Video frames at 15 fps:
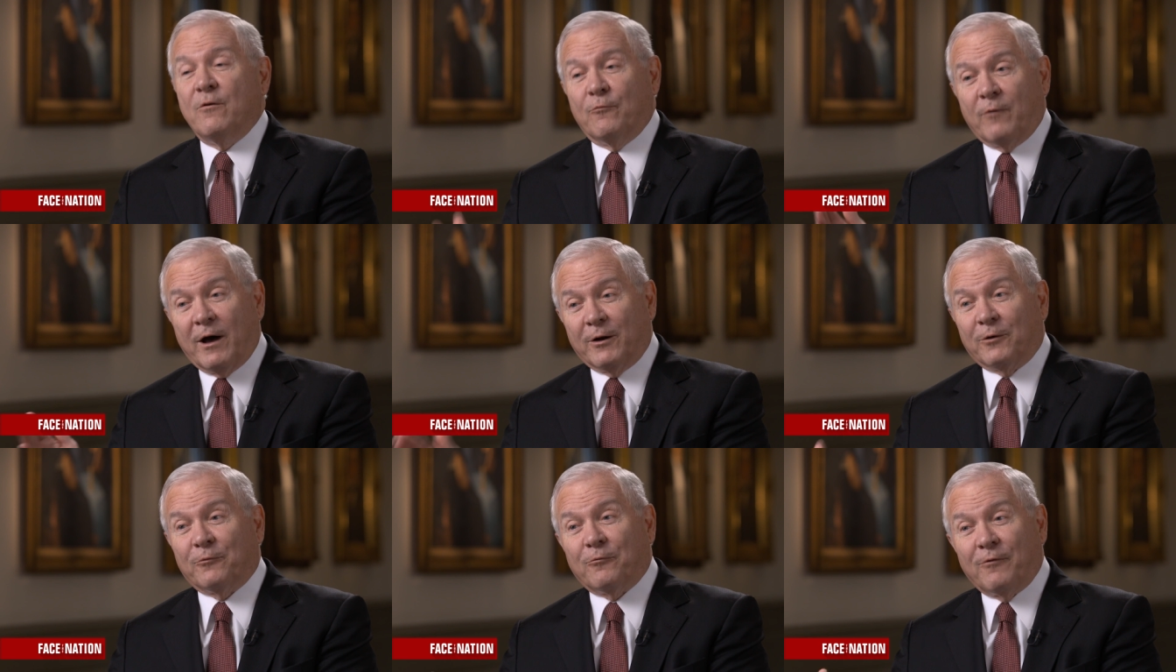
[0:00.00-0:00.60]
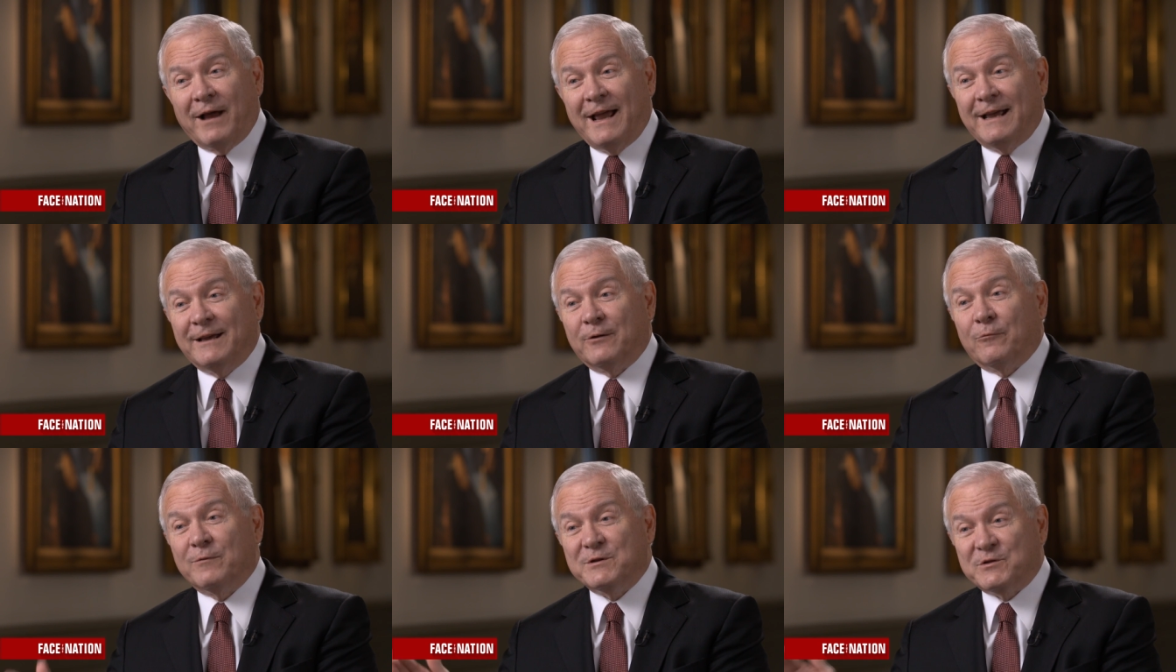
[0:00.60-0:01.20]
Ronald
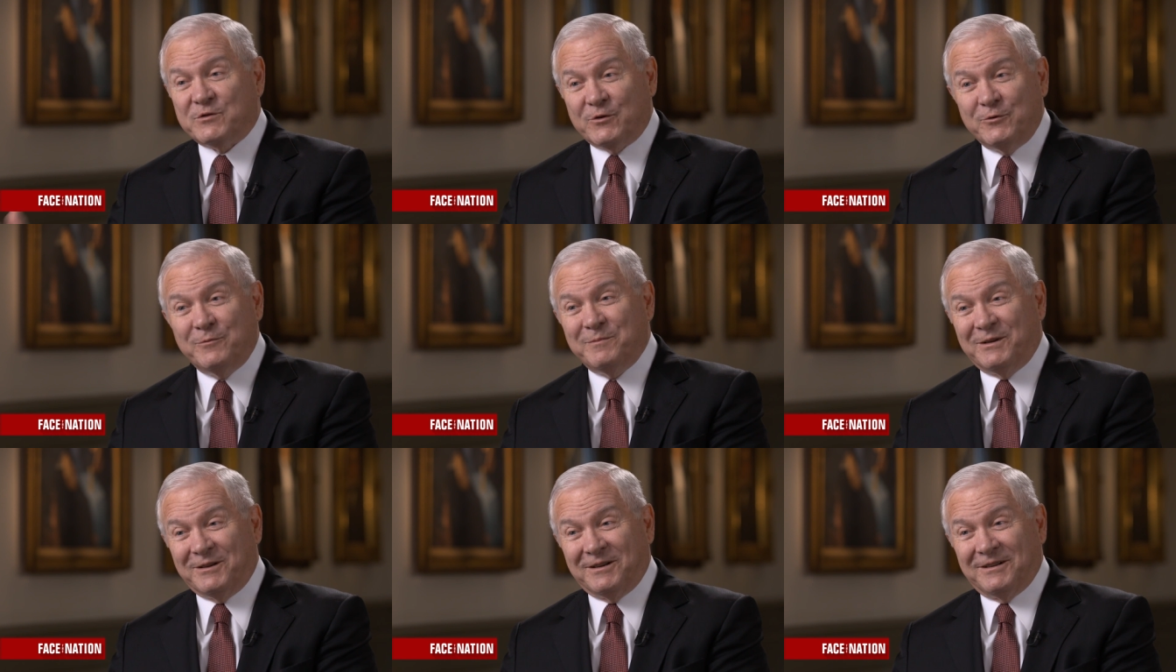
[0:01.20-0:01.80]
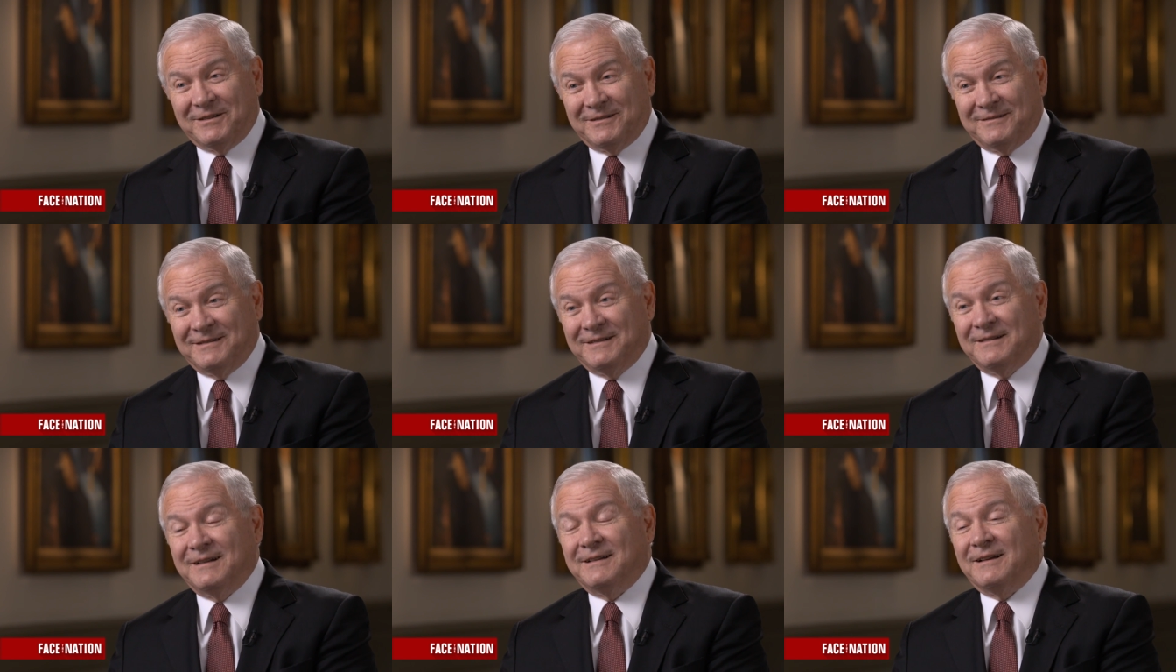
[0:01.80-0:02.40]
Reagan resumed it
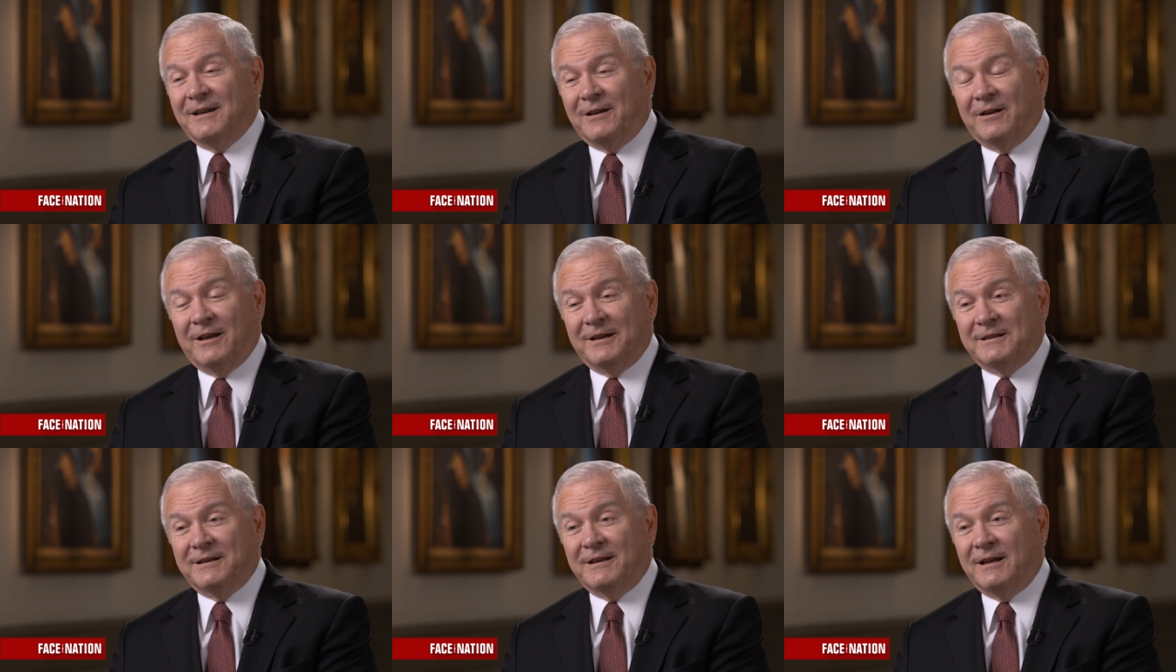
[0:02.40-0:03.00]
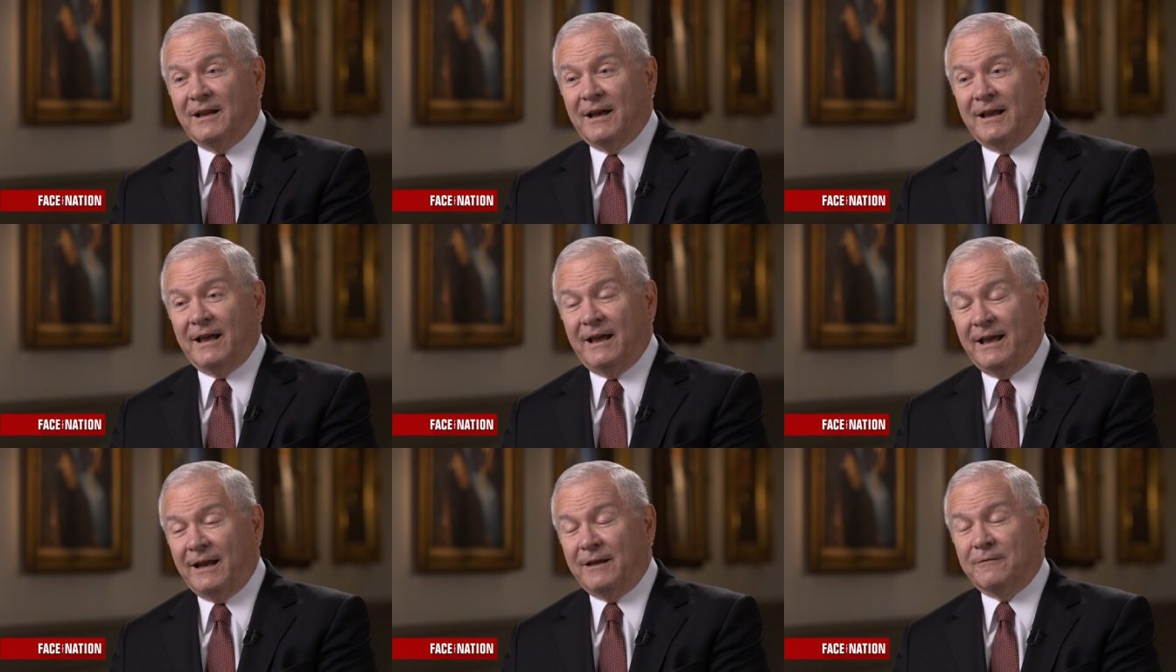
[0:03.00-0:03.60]
in nineteen
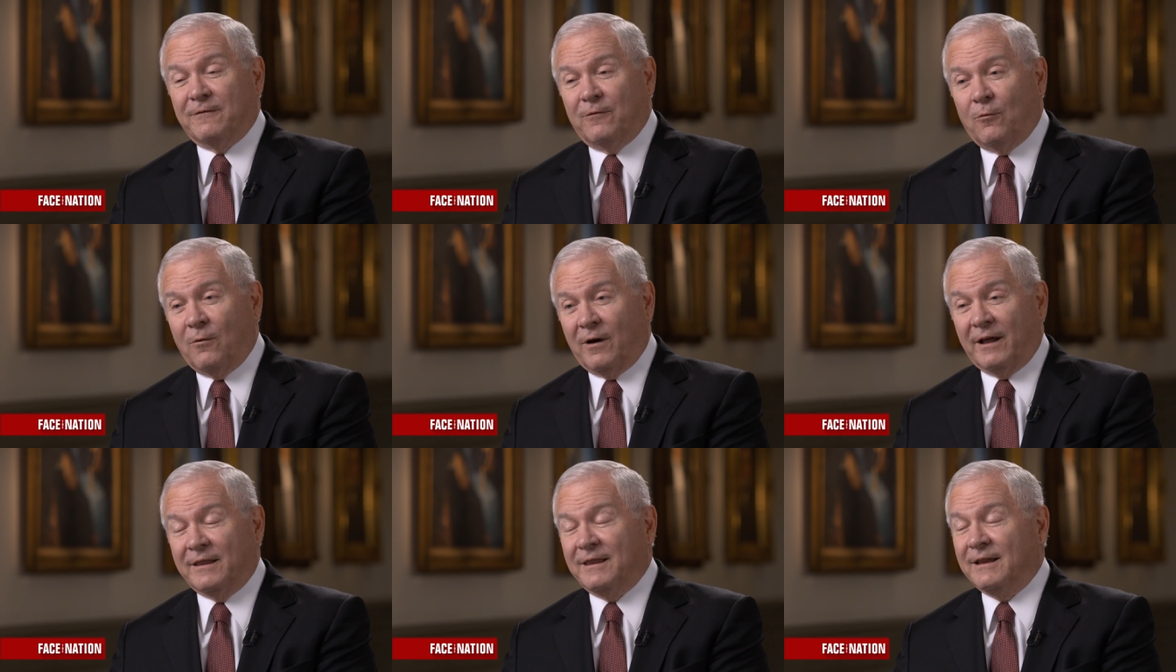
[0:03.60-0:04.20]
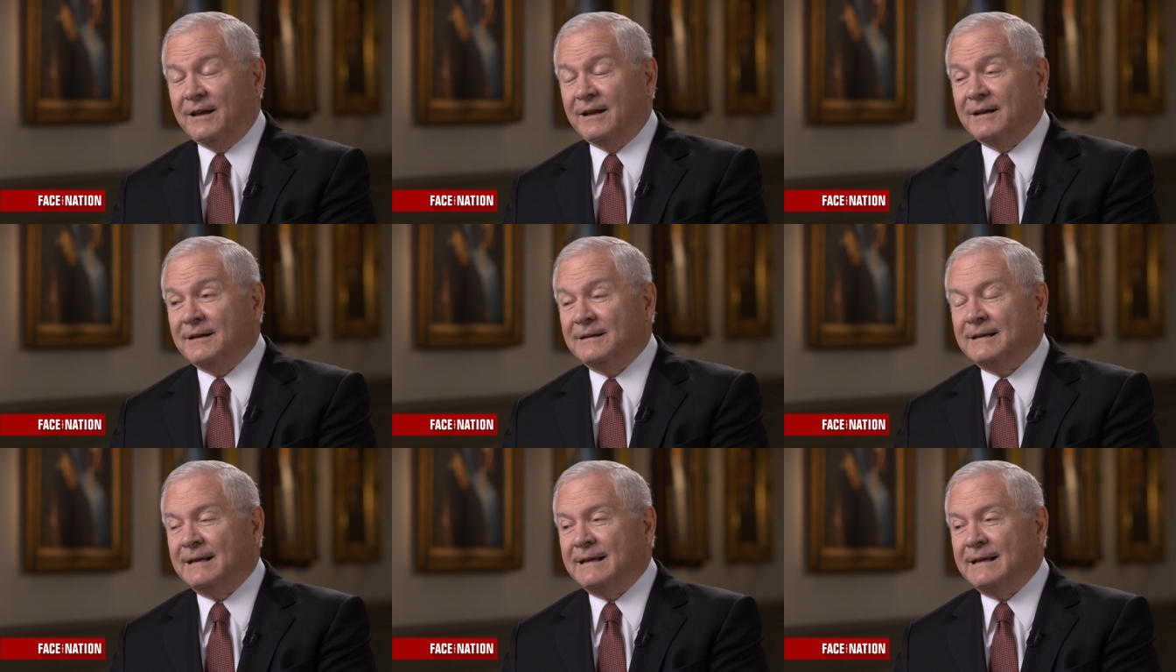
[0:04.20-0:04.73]
eighty-four, I think.